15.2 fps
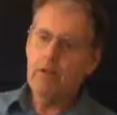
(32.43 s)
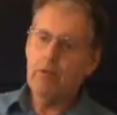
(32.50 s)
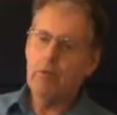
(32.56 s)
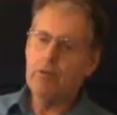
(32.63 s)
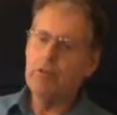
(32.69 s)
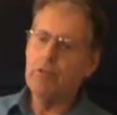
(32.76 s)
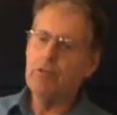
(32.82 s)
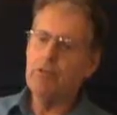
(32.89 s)

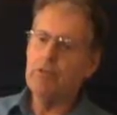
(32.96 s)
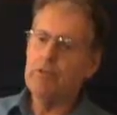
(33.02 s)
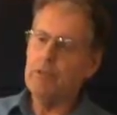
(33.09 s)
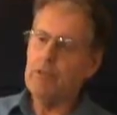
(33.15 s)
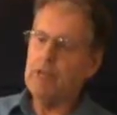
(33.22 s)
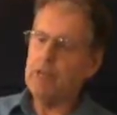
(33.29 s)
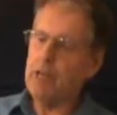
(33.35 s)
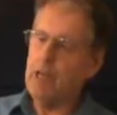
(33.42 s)
When did you
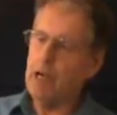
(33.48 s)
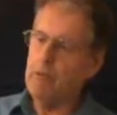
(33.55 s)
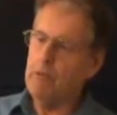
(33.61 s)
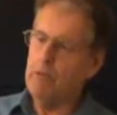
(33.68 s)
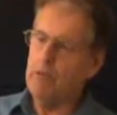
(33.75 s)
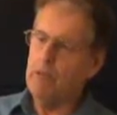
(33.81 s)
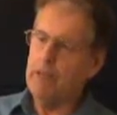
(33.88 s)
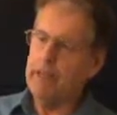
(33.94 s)
first come
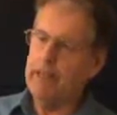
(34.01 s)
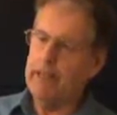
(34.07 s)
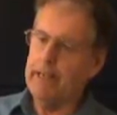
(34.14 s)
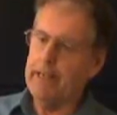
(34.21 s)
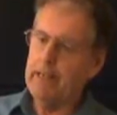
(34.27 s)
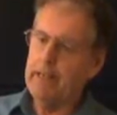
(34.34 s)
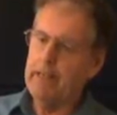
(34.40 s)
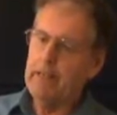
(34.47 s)
along
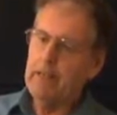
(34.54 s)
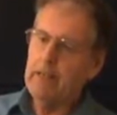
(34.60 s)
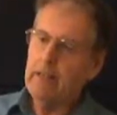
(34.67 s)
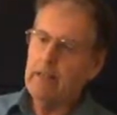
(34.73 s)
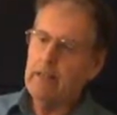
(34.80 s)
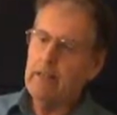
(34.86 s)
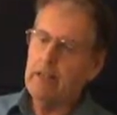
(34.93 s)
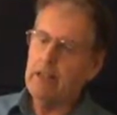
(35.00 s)
here
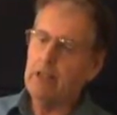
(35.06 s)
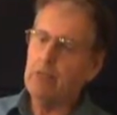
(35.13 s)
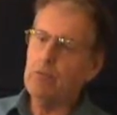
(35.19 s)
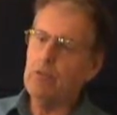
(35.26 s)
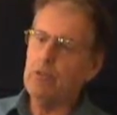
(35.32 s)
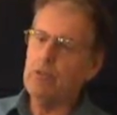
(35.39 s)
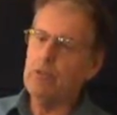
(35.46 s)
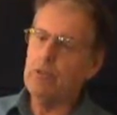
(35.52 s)
and
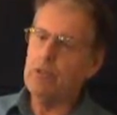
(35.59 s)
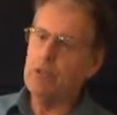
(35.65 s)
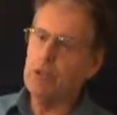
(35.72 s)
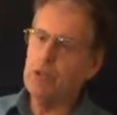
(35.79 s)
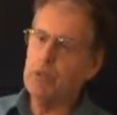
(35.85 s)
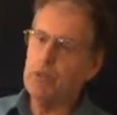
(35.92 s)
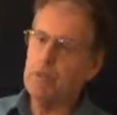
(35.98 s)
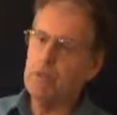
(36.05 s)
what
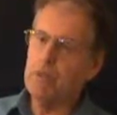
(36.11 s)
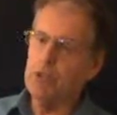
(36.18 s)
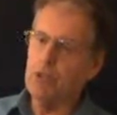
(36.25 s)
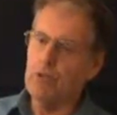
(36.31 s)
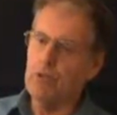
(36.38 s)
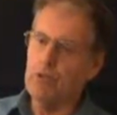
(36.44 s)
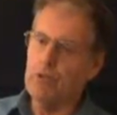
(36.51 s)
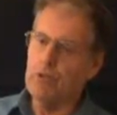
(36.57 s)
got you
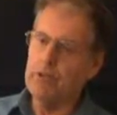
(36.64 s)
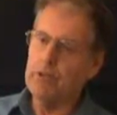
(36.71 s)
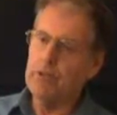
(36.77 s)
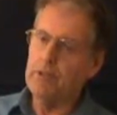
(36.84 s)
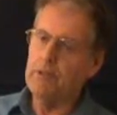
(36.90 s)
involved?